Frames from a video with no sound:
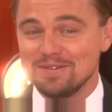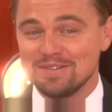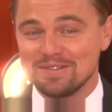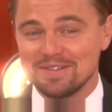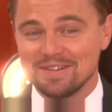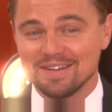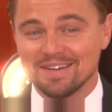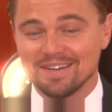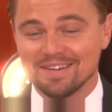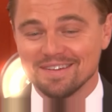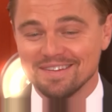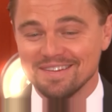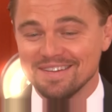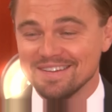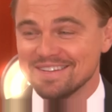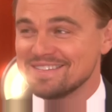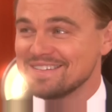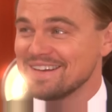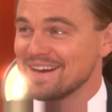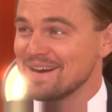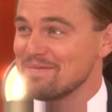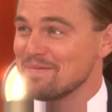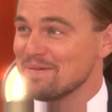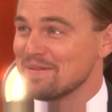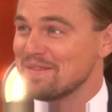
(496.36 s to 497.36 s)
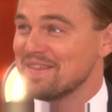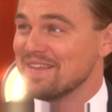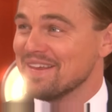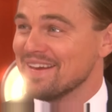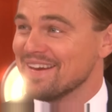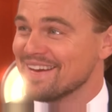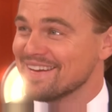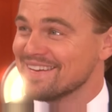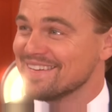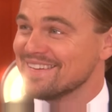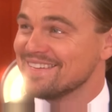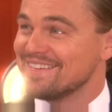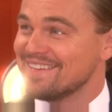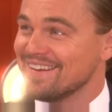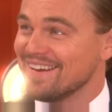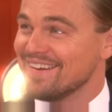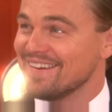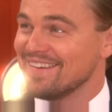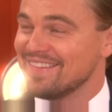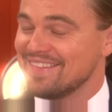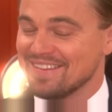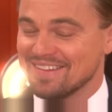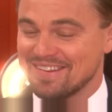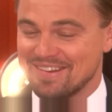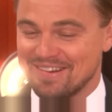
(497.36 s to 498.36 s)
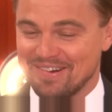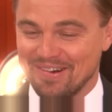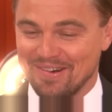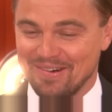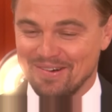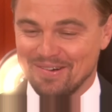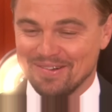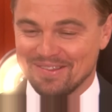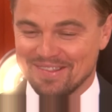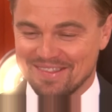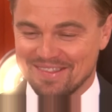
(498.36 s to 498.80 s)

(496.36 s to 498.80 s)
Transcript: one coming, so stay tuned.